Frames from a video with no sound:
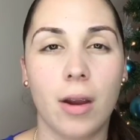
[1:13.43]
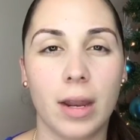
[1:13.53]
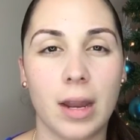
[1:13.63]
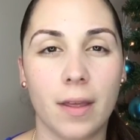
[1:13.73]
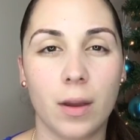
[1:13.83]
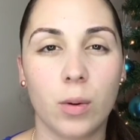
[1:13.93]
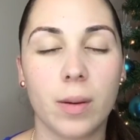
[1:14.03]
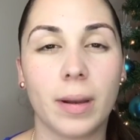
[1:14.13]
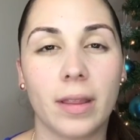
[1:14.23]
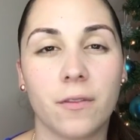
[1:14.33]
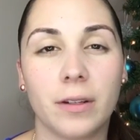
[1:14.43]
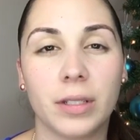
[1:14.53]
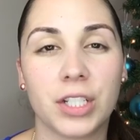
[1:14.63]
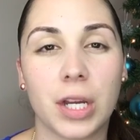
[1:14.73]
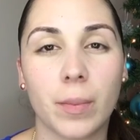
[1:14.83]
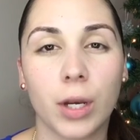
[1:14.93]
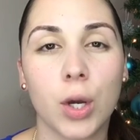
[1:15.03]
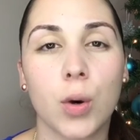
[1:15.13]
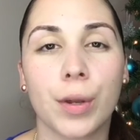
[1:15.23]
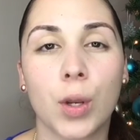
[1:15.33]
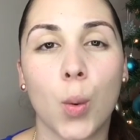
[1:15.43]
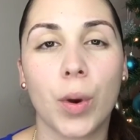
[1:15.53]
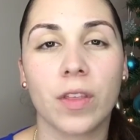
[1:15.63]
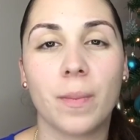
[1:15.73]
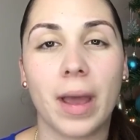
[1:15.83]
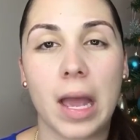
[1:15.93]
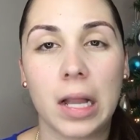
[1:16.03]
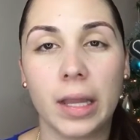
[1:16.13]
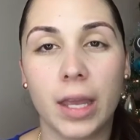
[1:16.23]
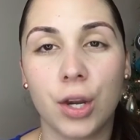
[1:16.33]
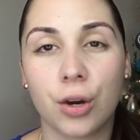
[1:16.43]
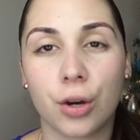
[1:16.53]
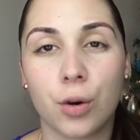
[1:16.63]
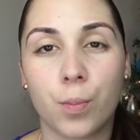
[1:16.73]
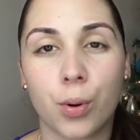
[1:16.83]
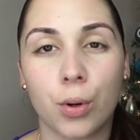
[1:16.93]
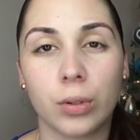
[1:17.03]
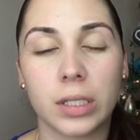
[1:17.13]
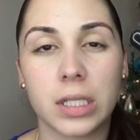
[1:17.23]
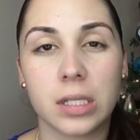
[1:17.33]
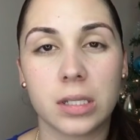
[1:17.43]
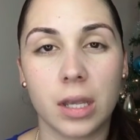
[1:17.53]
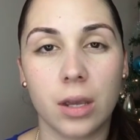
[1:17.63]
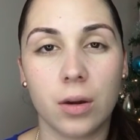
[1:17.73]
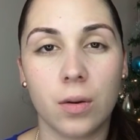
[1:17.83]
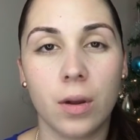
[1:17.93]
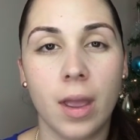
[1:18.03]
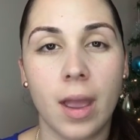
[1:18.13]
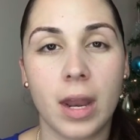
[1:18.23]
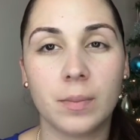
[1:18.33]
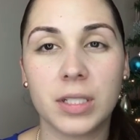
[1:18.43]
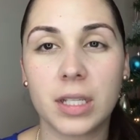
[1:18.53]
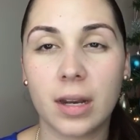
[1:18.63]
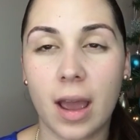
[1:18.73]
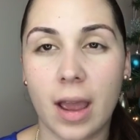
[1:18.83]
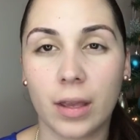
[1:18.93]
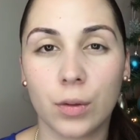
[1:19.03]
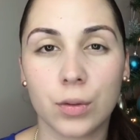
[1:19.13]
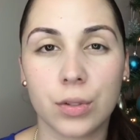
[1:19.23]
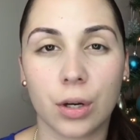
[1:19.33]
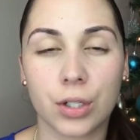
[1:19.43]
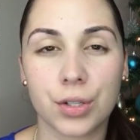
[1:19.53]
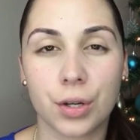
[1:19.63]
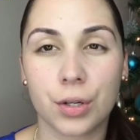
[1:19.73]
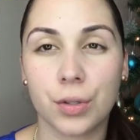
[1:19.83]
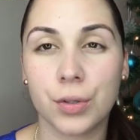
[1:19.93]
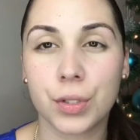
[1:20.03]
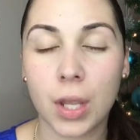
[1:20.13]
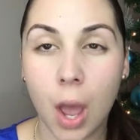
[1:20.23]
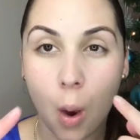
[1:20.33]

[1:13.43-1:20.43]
All right, now that we apply the foundation, I'm gonna go in with my LA Girl Pro Conceal and I'm just gonna hide those dark circles.